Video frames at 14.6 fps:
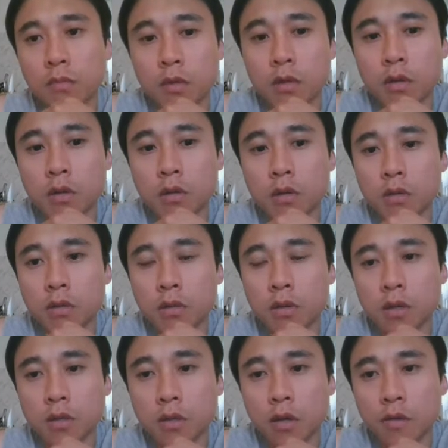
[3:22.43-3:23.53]
Right, so he
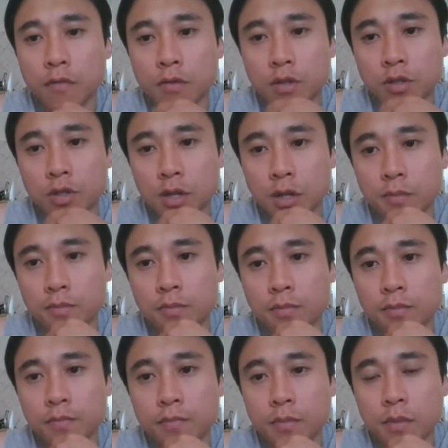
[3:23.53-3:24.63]
does go for a jam.
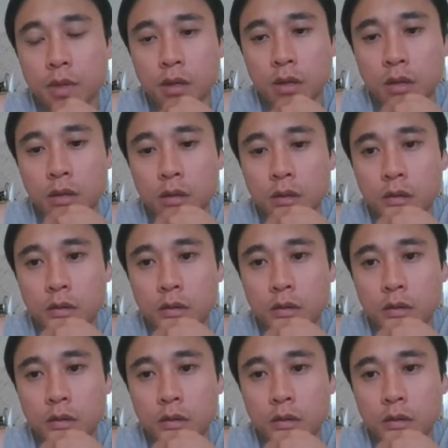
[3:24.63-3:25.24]
I